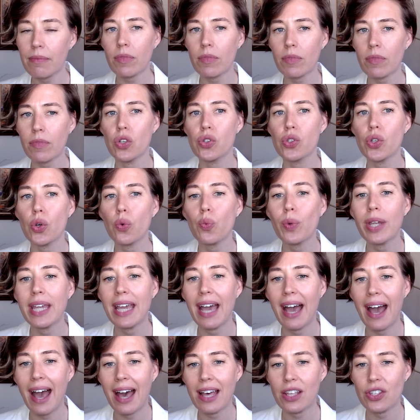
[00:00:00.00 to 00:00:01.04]
So
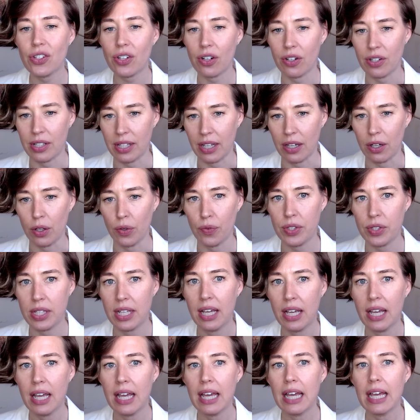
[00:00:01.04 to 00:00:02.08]
we asked ourselves,
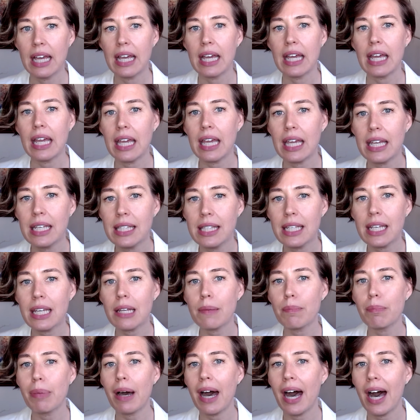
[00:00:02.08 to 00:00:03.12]
is
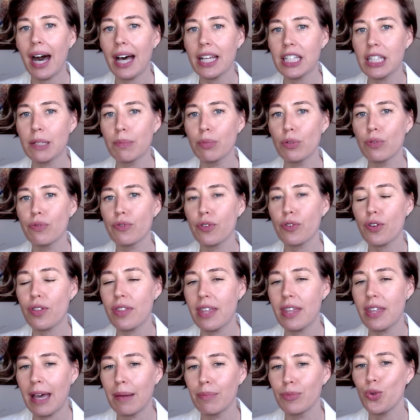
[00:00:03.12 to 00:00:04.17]
it possible for
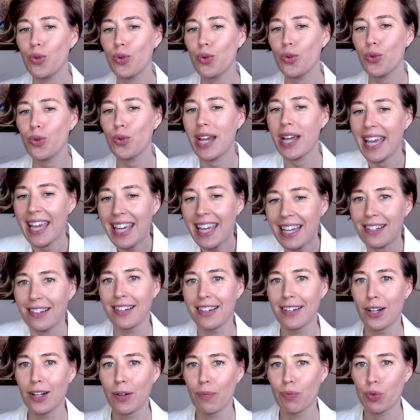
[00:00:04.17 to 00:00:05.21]
them to hit
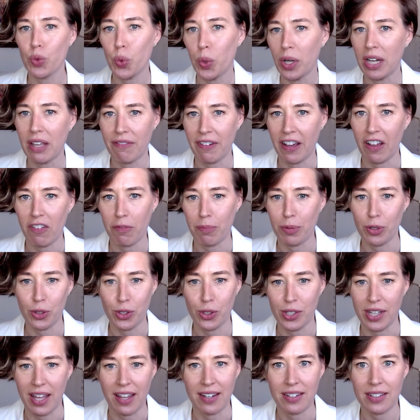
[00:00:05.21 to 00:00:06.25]

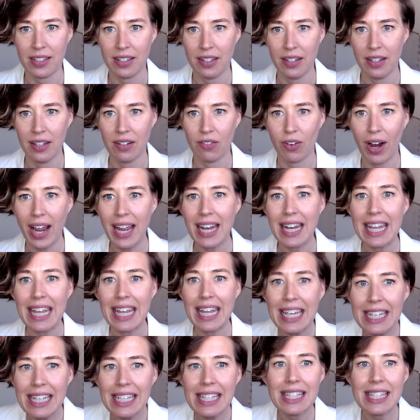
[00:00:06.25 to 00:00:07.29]
25%, right?
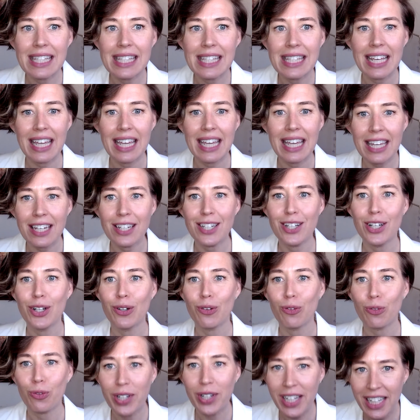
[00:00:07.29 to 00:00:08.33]
Is it
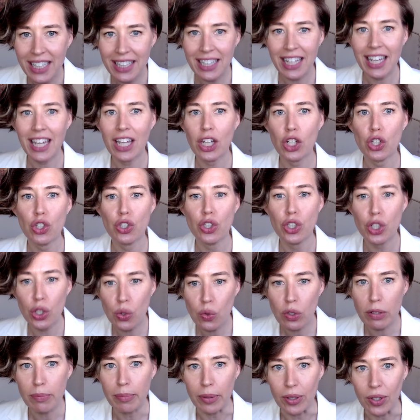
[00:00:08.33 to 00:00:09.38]
really
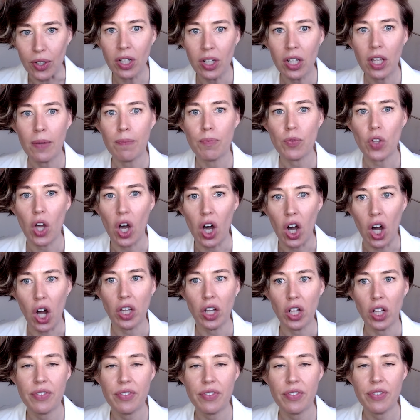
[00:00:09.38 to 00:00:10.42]
doable
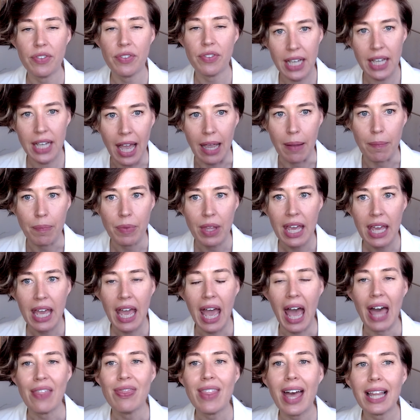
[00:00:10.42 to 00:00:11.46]
all of the time?
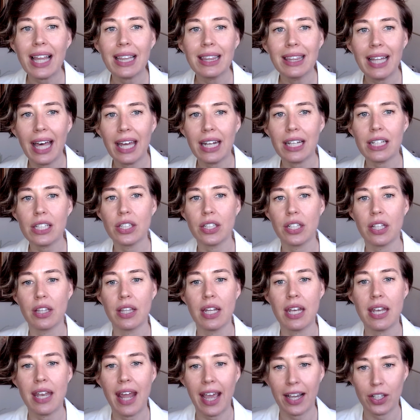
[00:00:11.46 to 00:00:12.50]
And that led us to the
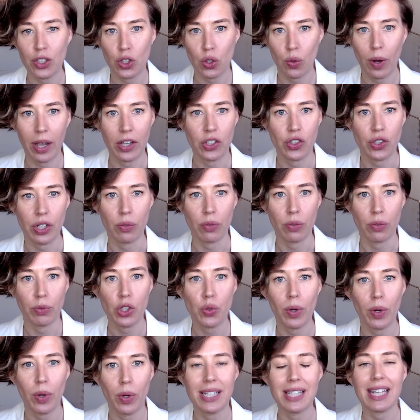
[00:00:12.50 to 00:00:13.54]
next question,
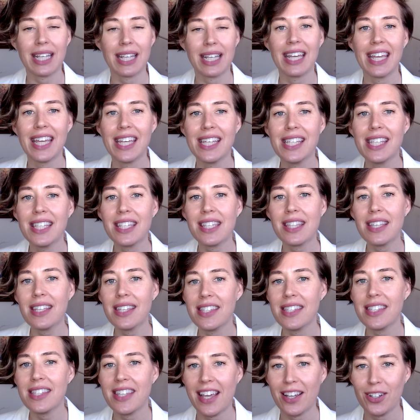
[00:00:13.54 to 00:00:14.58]
which was, is the
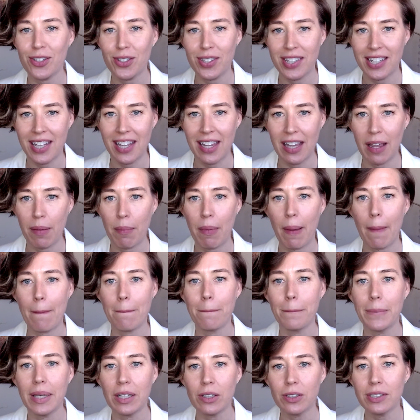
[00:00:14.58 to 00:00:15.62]
sales team
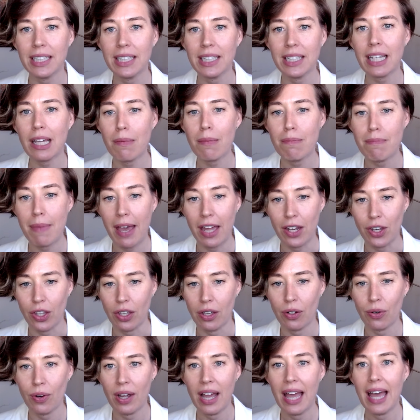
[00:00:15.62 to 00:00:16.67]
building a
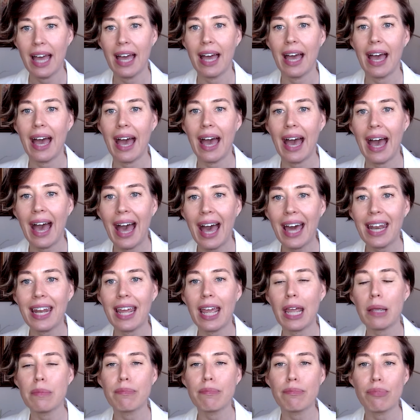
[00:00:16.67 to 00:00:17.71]
menu at
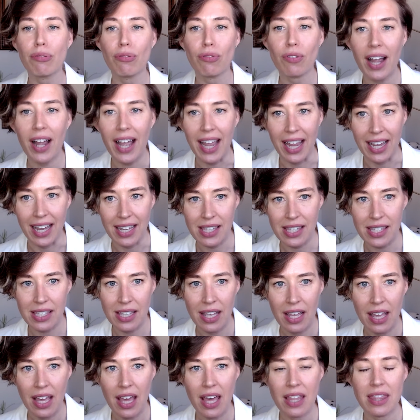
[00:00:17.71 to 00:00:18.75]
a price
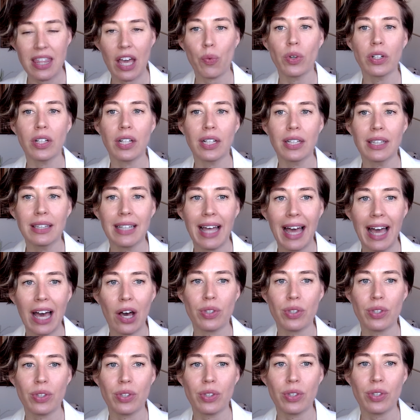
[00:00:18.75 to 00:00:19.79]
that will
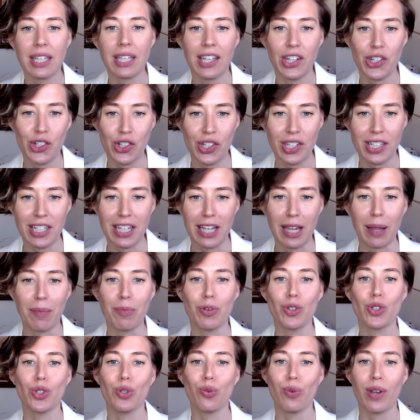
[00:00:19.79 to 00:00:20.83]
allow the kitchen team
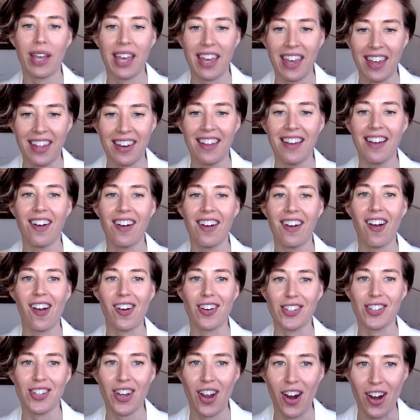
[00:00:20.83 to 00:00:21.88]
to hit our
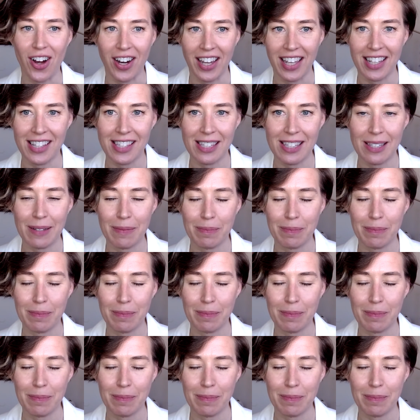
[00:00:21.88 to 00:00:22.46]
targets?